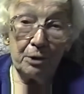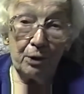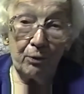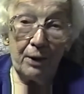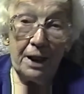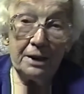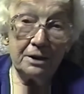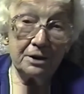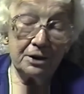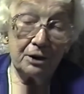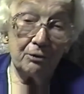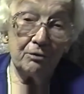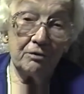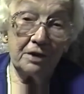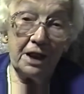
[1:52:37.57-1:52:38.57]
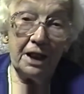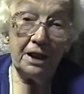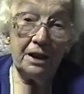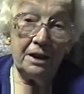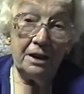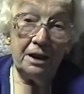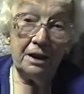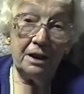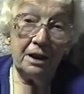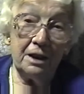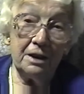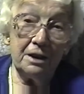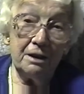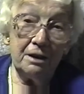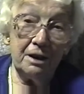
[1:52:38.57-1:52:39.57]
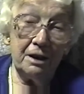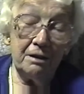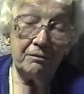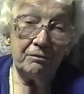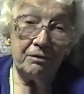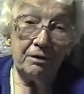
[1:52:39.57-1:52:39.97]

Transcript: the records over there under the